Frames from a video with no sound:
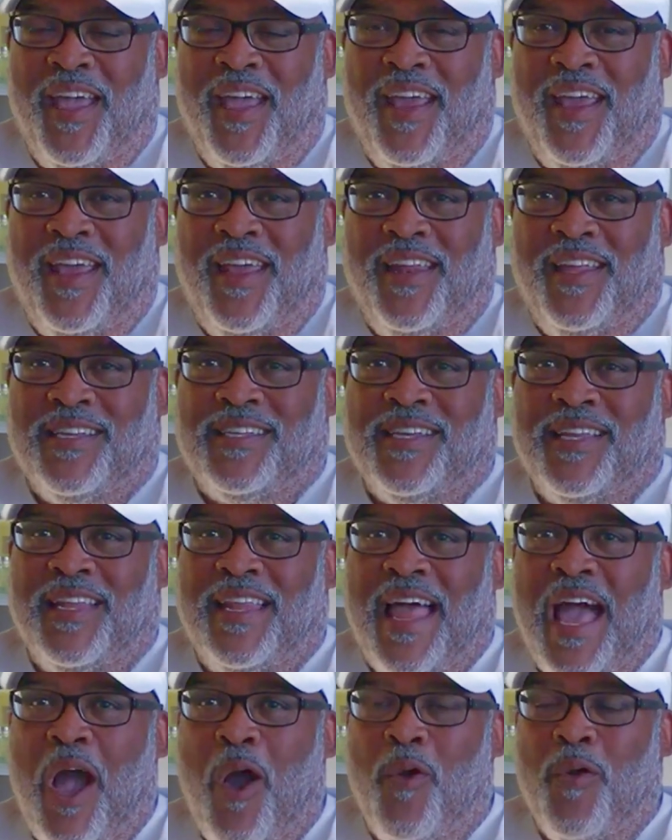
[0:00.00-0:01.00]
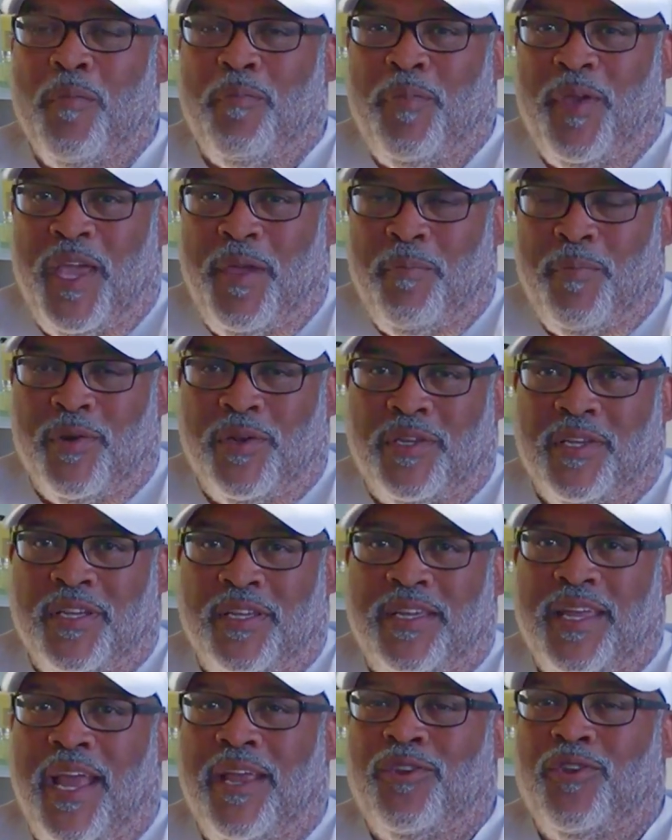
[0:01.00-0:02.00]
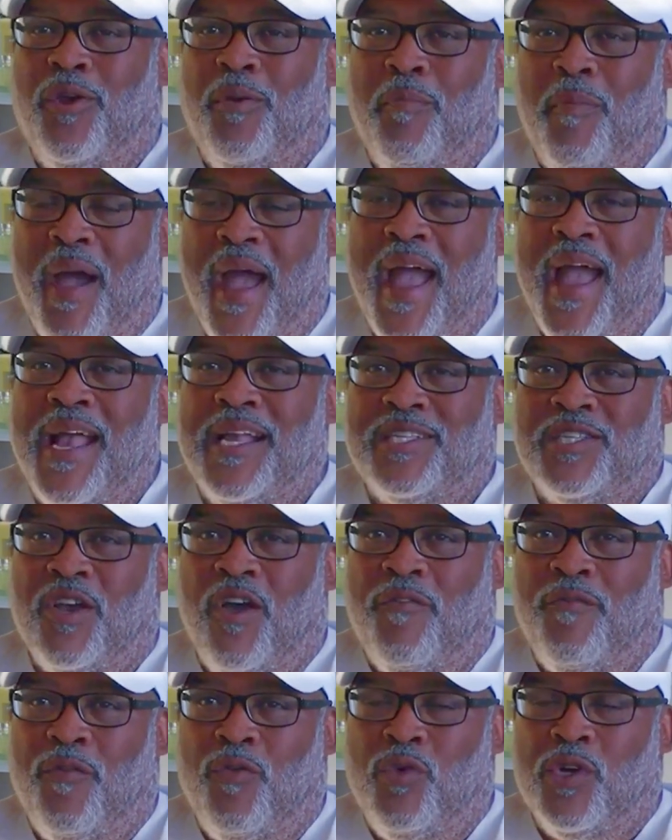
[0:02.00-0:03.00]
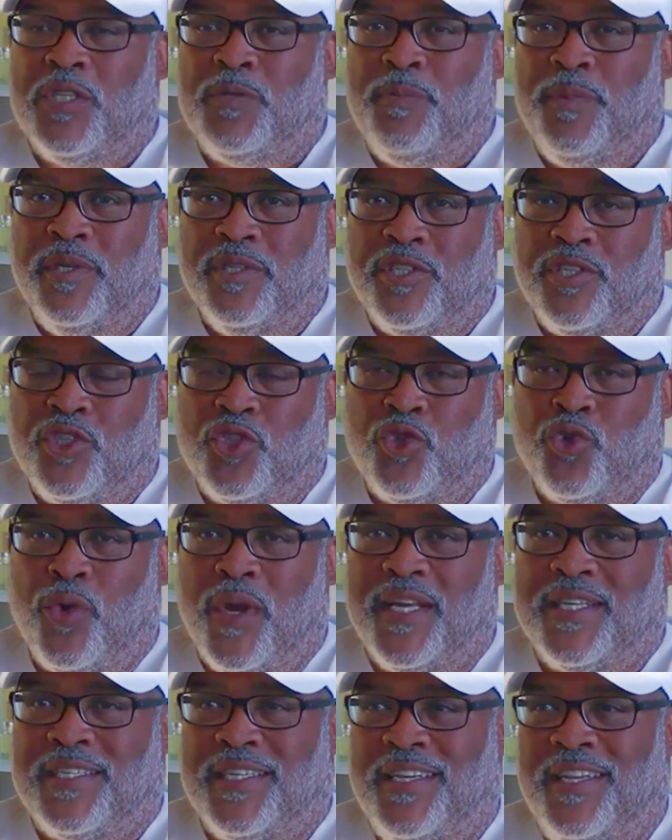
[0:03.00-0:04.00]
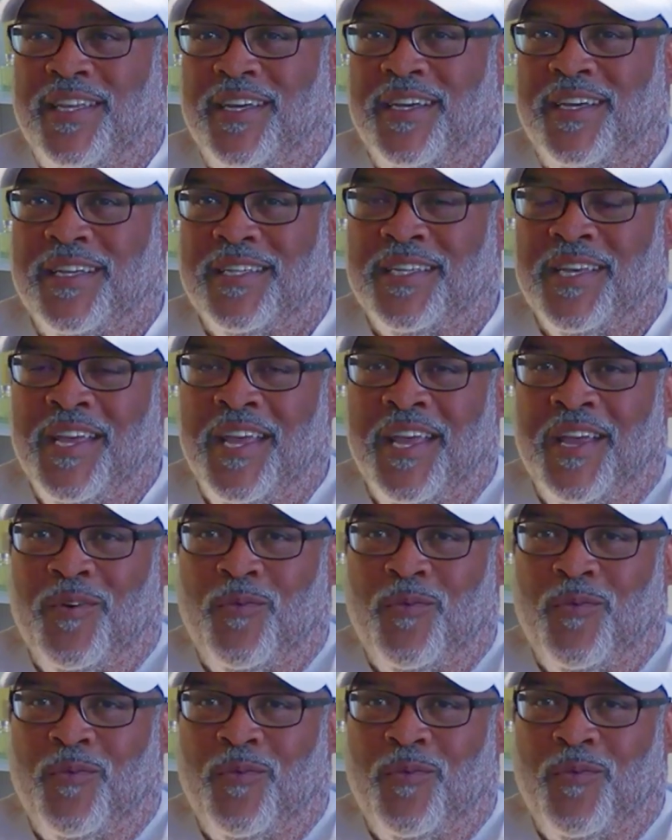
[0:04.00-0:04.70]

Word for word: and it's allowing people to take their minds off of what's been stressing us,